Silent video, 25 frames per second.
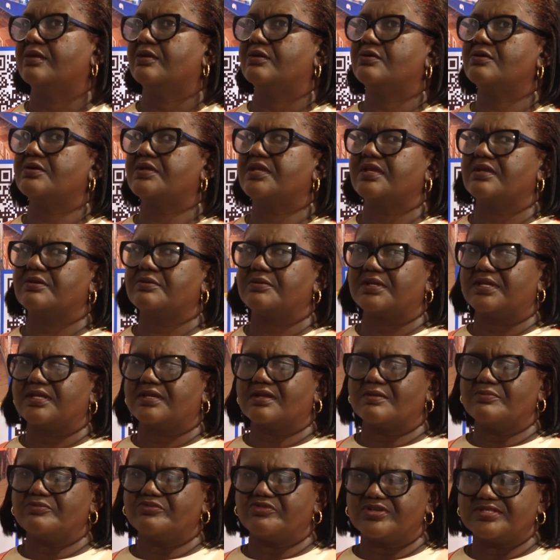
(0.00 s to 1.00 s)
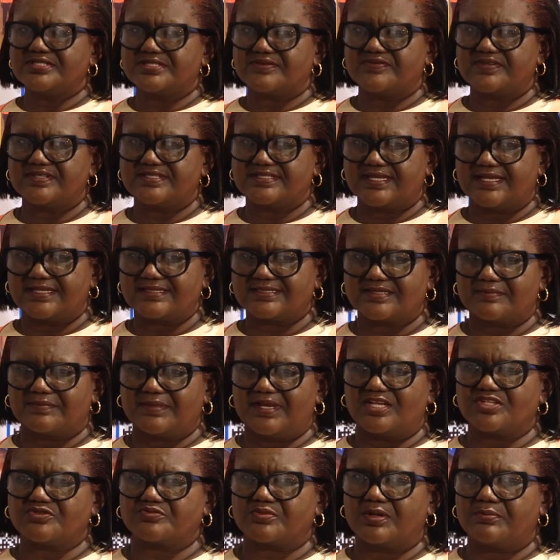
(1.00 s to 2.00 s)
Okay, with the Comprehensive Disaster
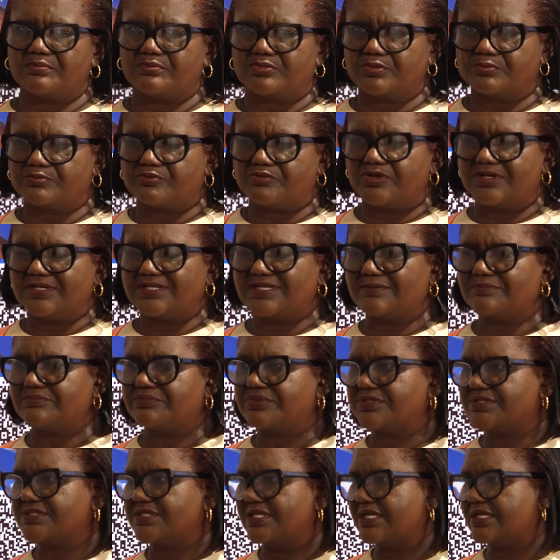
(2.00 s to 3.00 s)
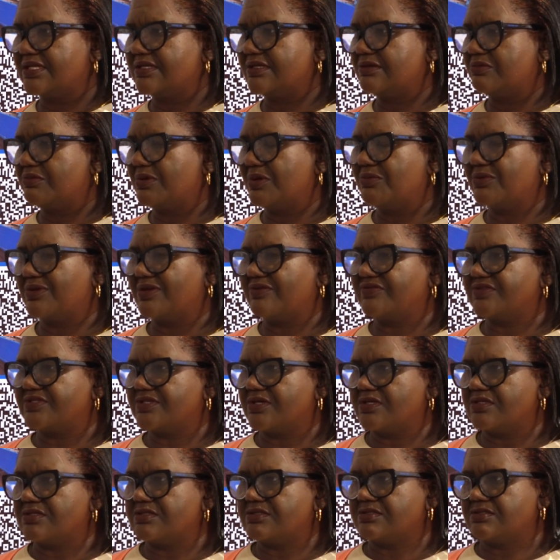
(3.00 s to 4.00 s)
Management Blueprint in particular, we would have
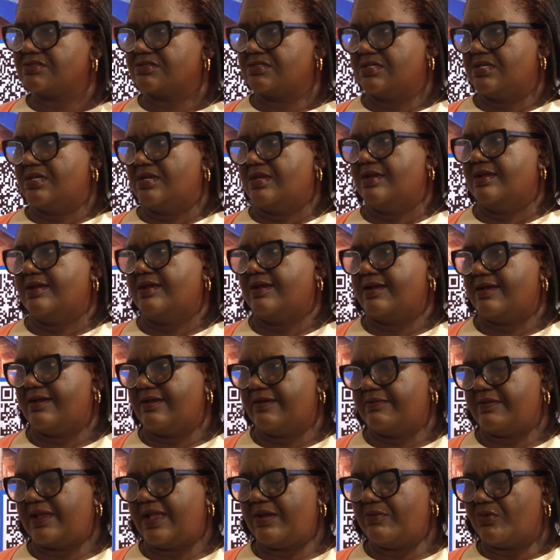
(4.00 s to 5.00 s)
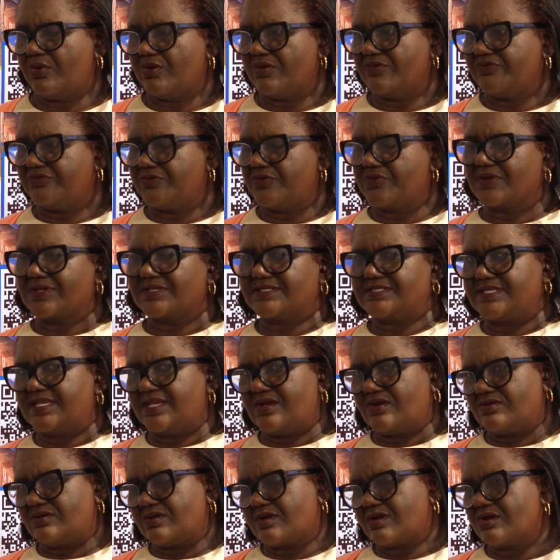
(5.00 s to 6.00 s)
done, I want to focus
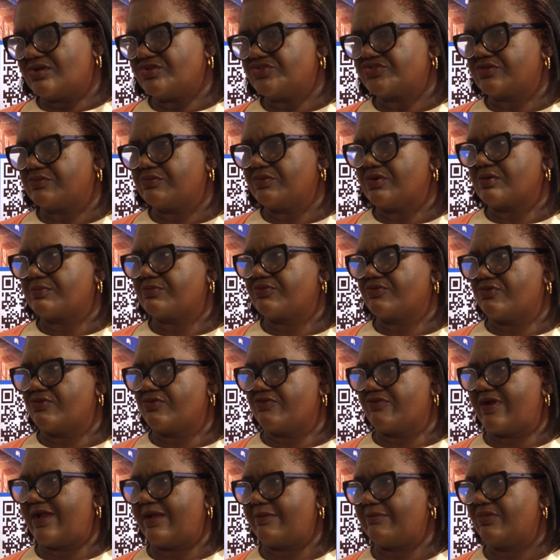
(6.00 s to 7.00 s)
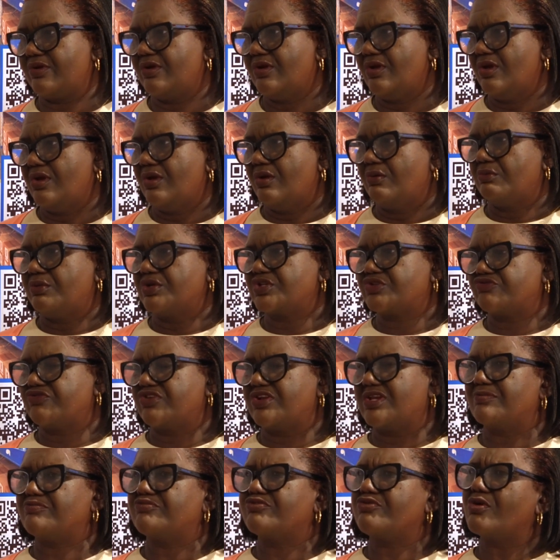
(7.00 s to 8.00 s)
here on the country work program, which
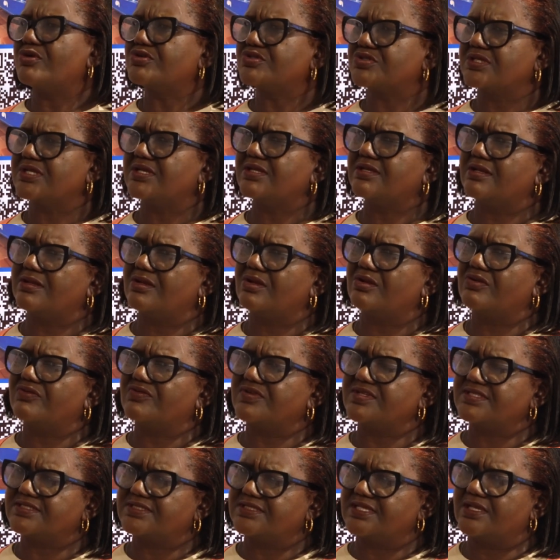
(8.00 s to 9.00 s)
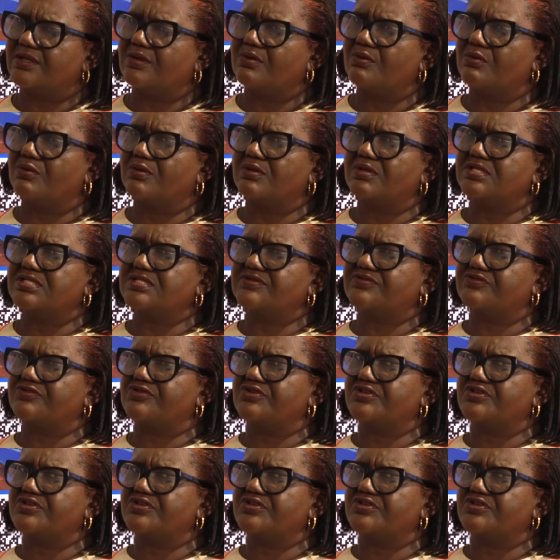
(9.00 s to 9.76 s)
really brought together a lot of the stakeholders